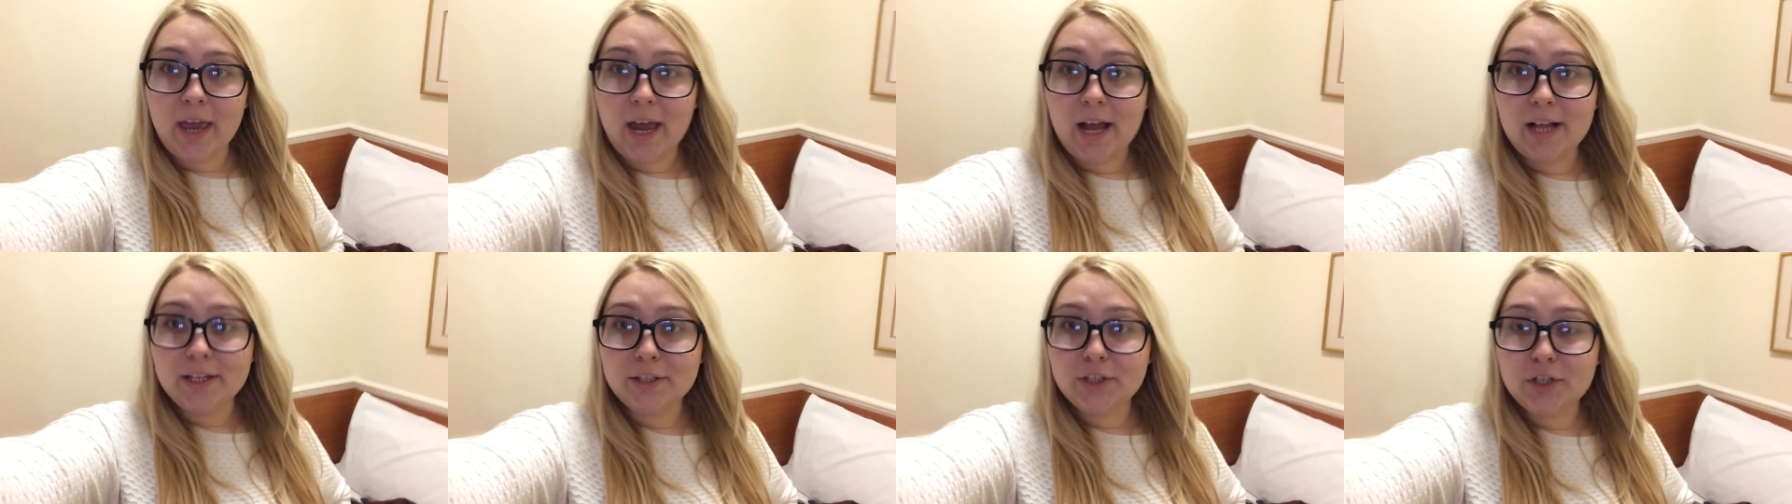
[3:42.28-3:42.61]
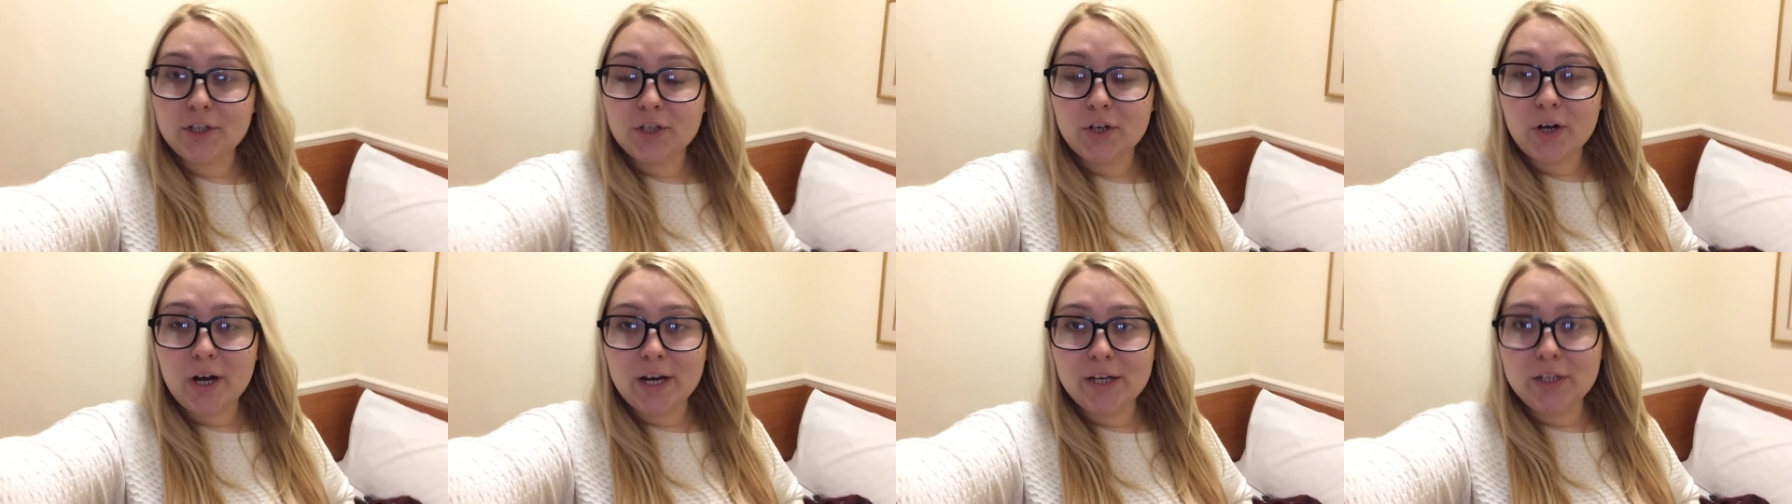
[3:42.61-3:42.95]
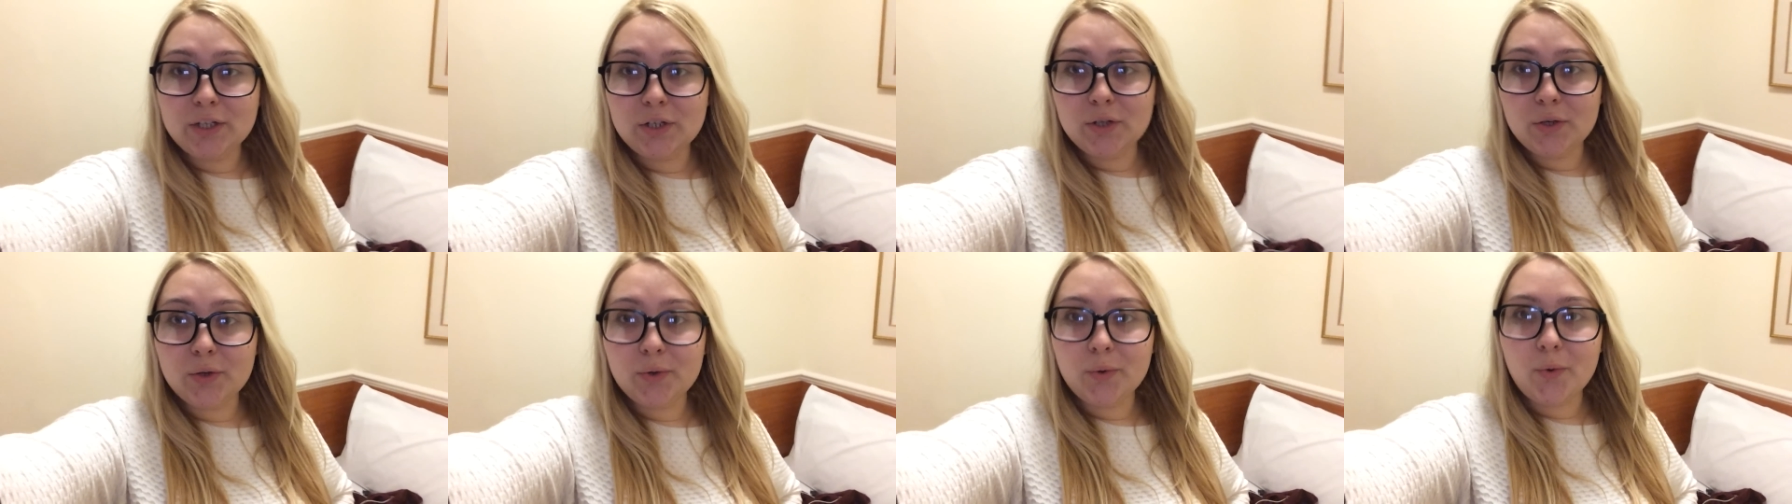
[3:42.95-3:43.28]
Okay, I'll try
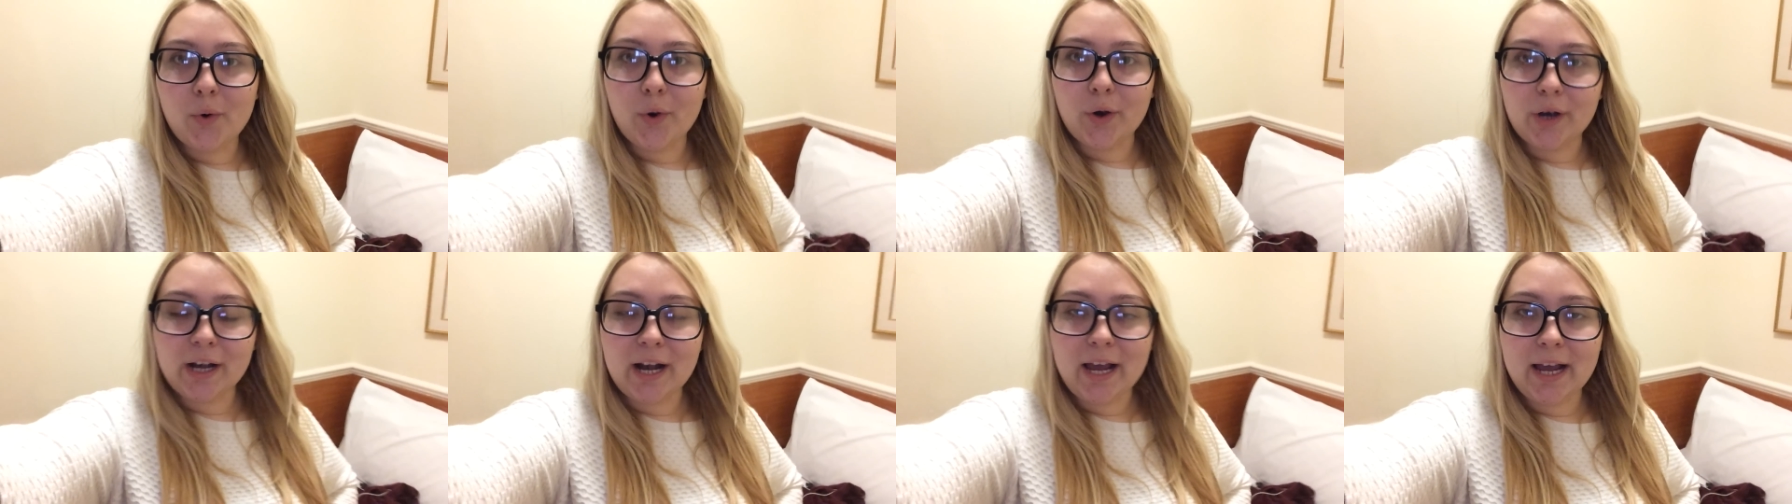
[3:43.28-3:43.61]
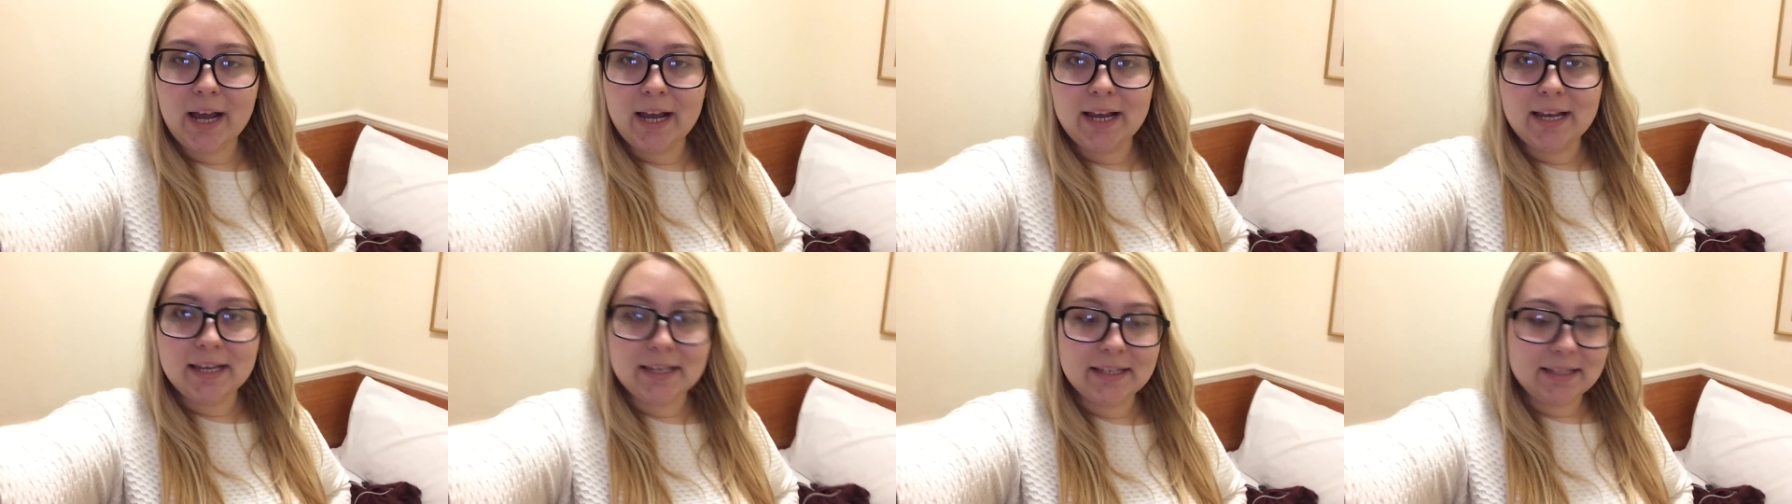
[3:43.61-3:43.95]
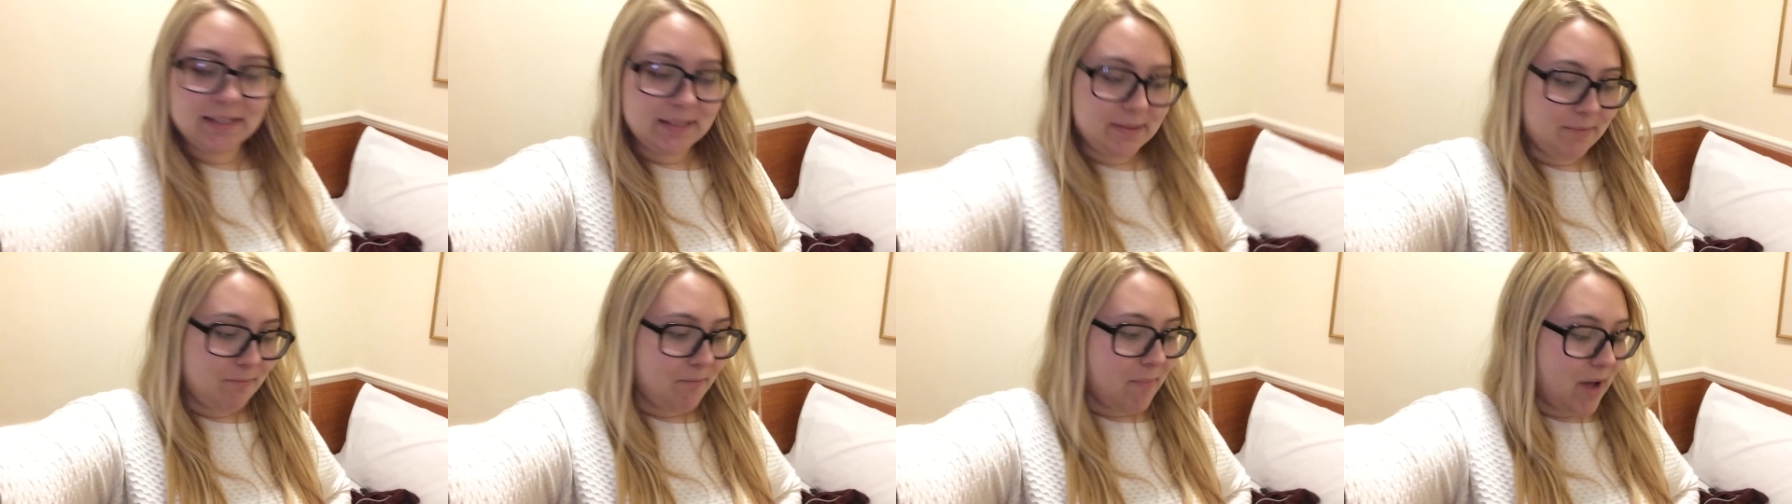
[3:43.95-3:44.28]
to
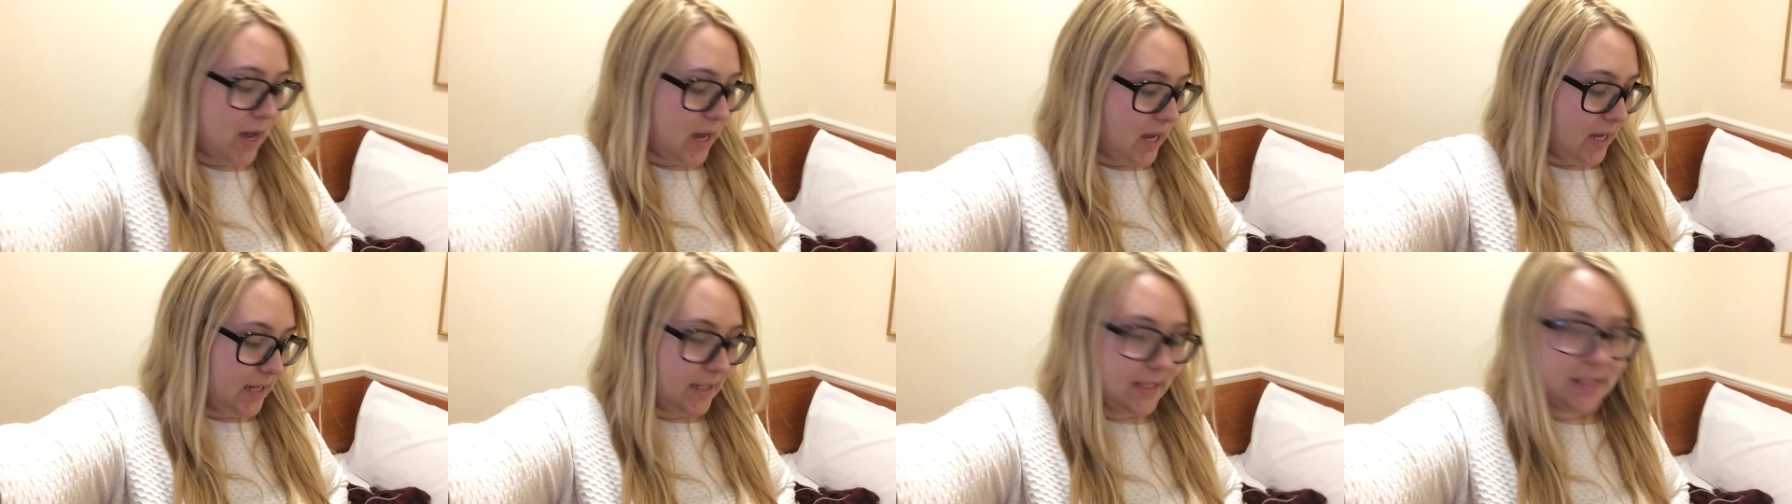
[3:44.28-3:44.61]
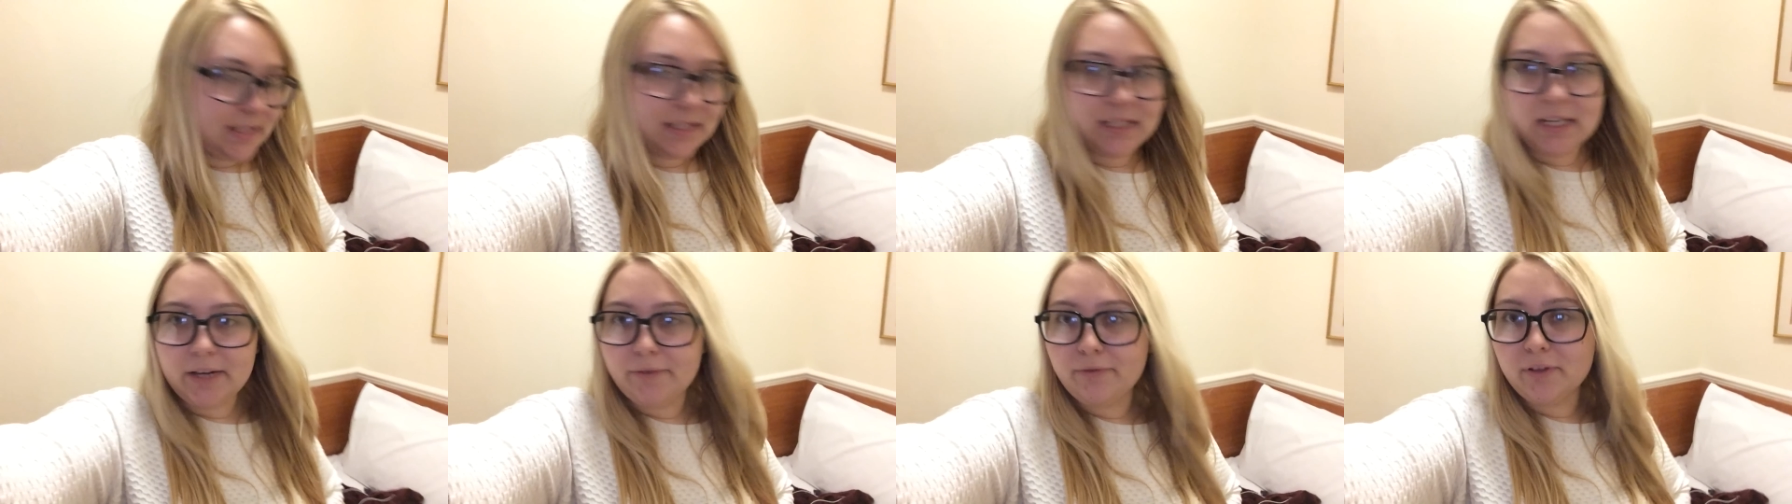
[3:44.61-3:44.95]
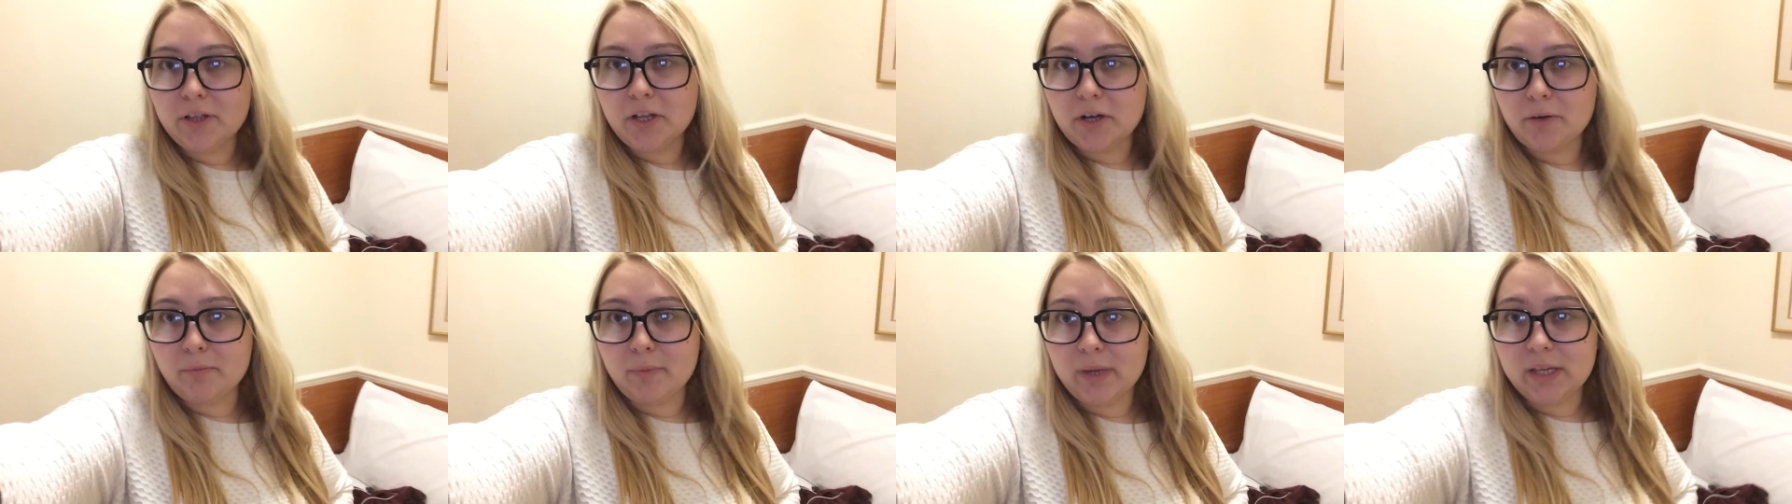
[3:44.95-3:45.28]
organize my stuff
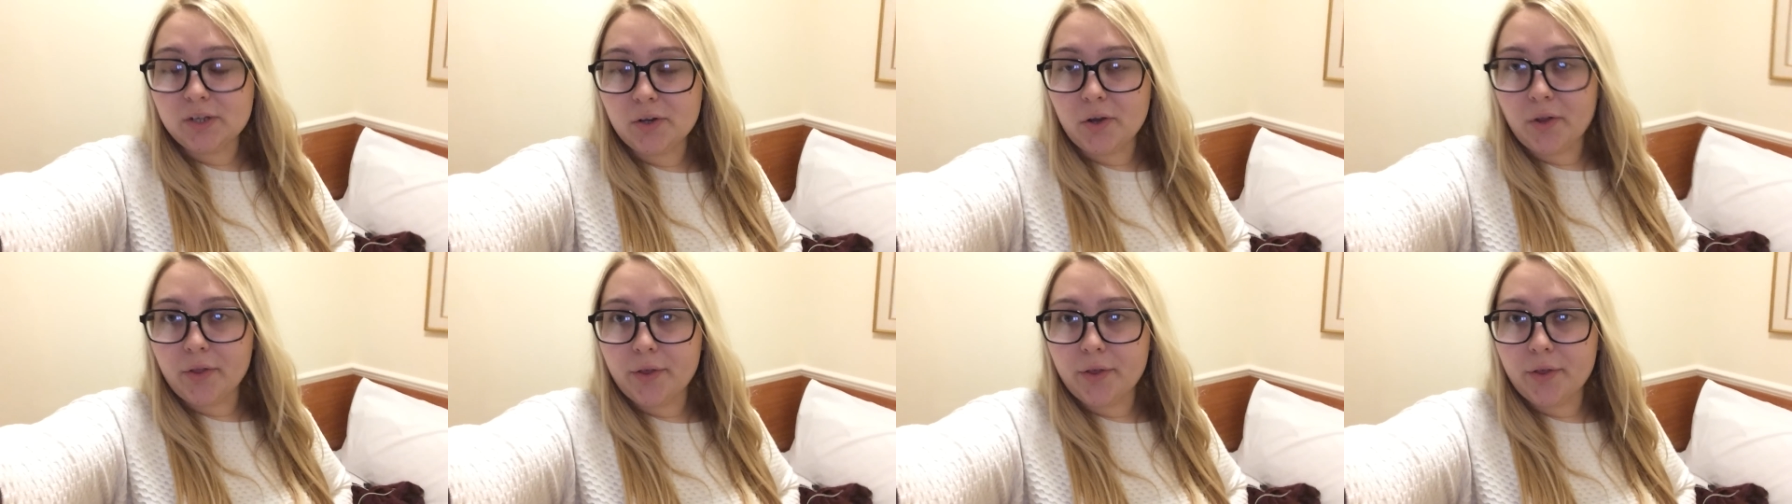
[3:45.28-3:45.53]
a little bit,